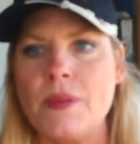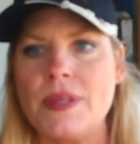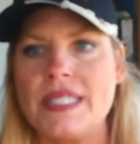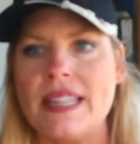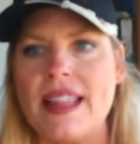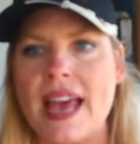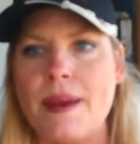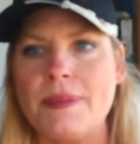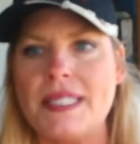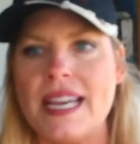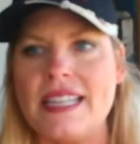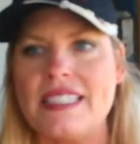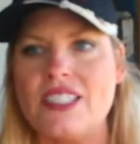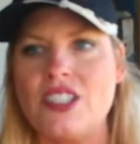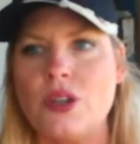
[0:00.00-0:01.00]
It was a lap
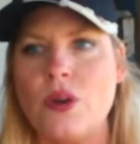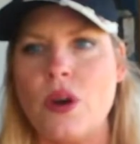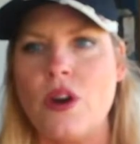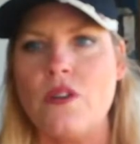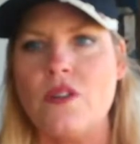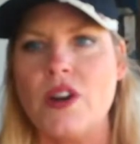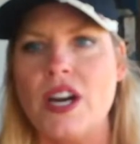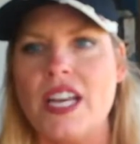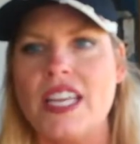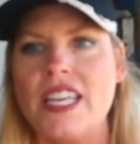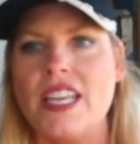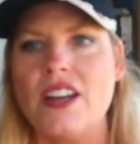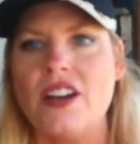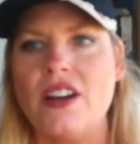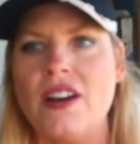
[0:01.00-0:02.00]
size. It took her over a
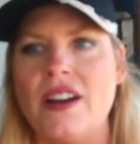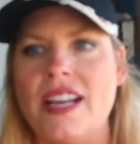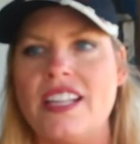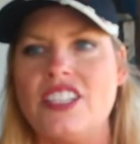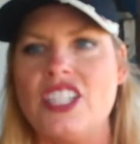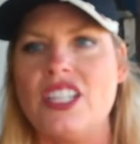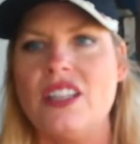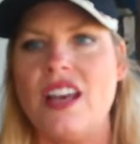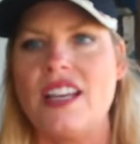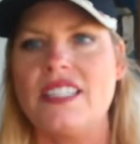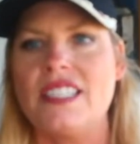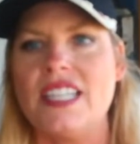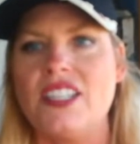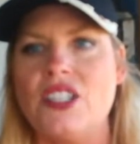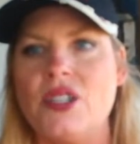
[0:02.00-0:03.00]
year and she
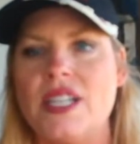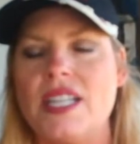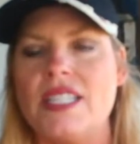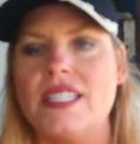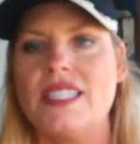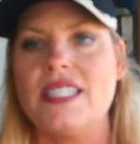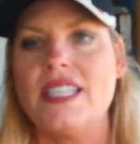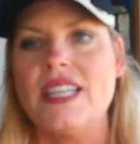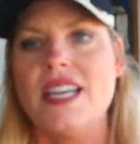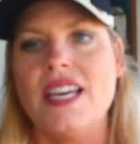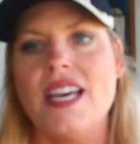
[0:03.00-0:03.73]
lost interest.